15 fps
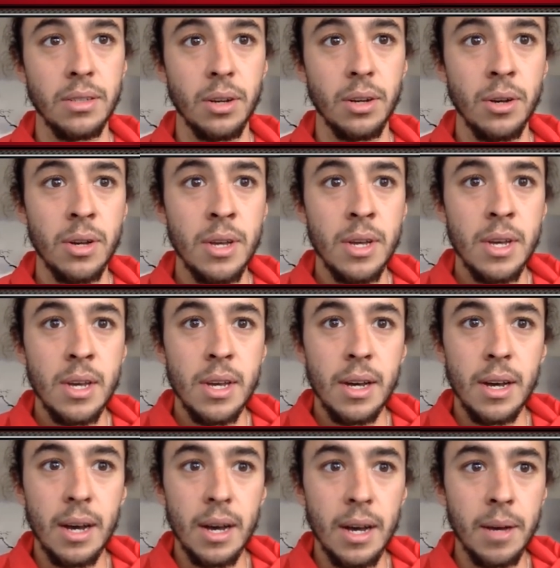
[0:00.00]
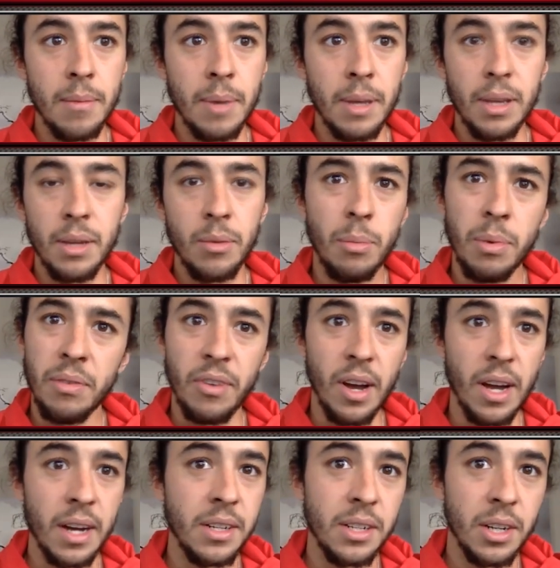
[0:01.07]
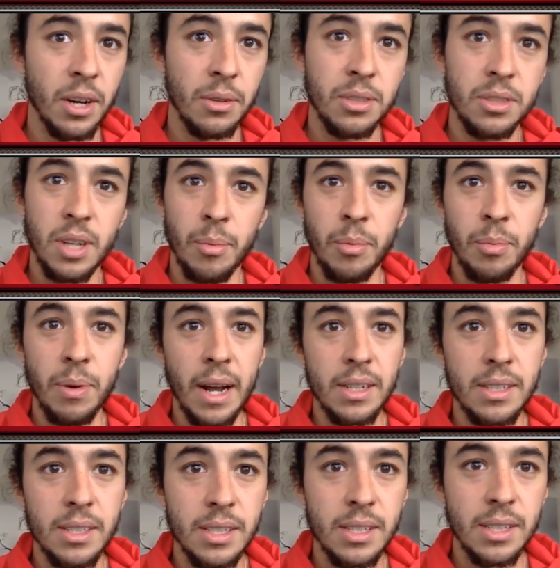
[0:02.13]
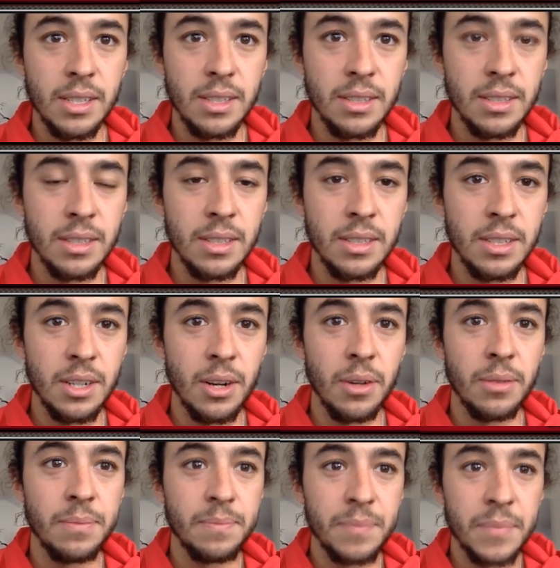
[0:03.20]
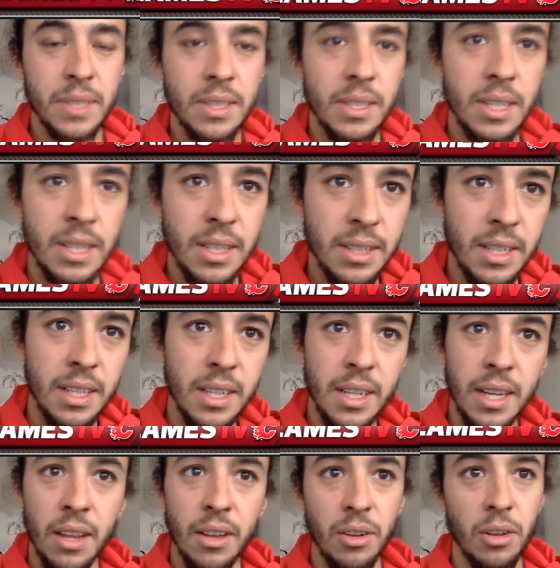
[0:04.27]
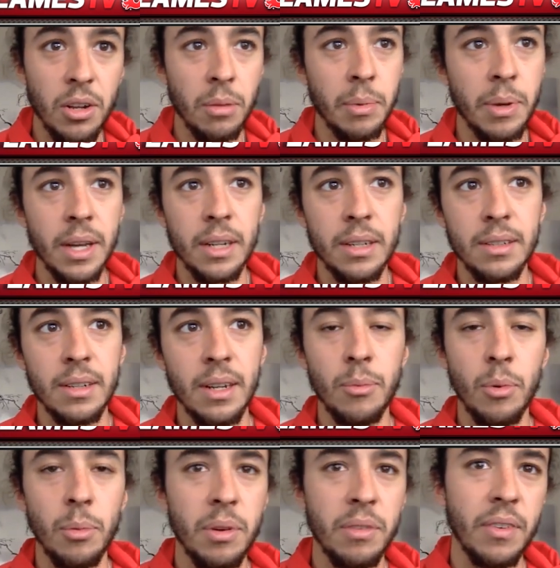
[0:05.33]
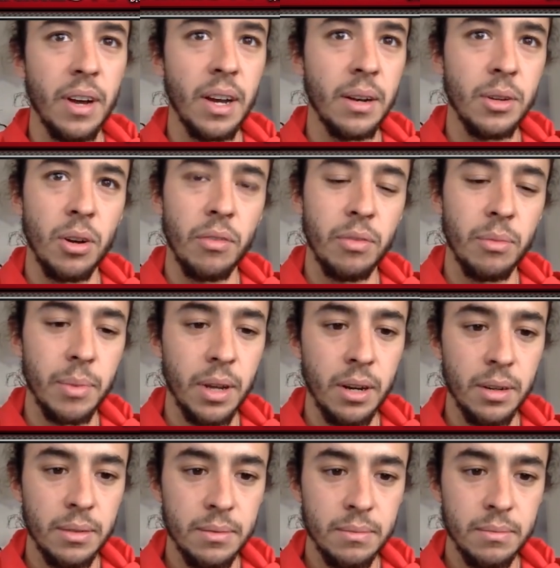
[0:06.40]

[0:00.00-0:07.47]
So I think we'll be fine, you know, a couple practices and, you know, get together a little bit and then we'll be fine and go from there.